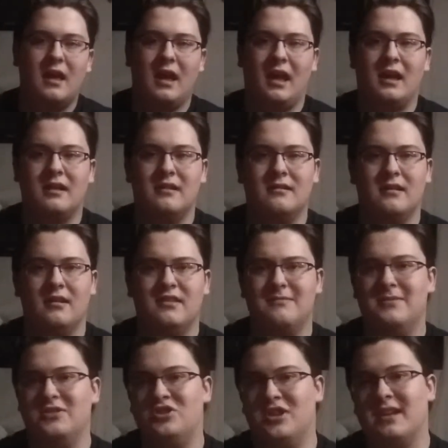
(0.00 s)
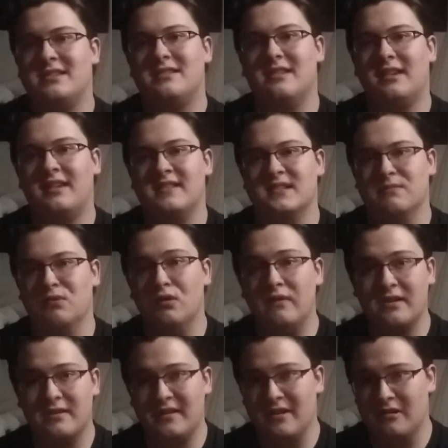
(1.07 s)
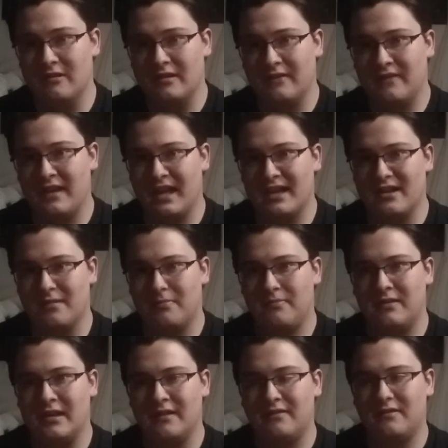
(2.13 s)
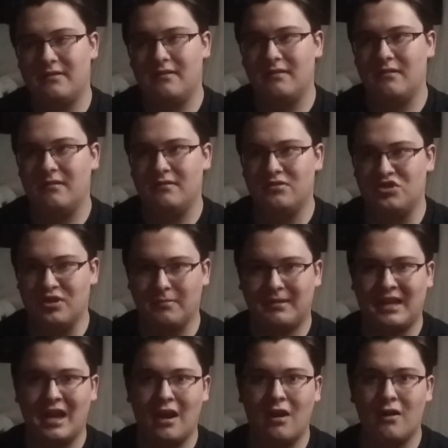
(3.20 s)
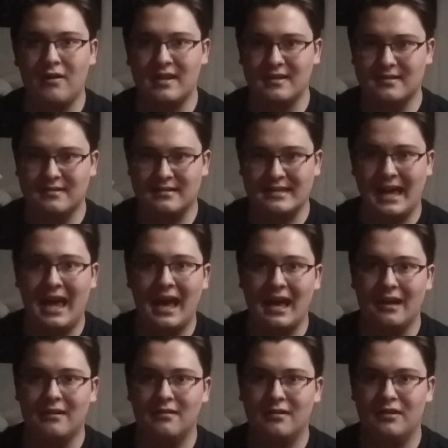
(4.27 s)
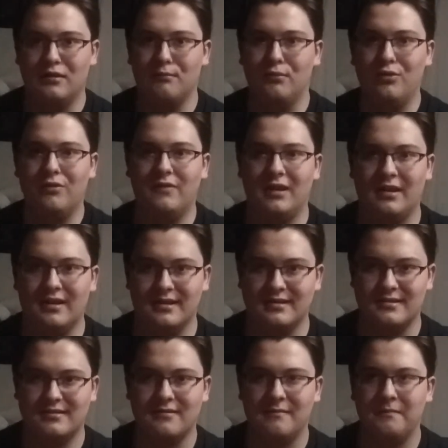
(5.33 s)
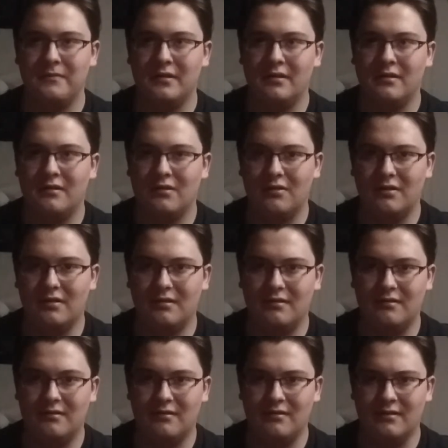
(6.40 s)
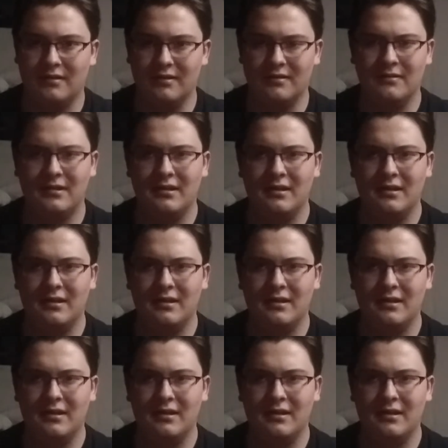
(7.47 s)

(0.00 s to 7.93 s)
And the Majestic is a movie theater that Jim Carrey's dad in the movie, this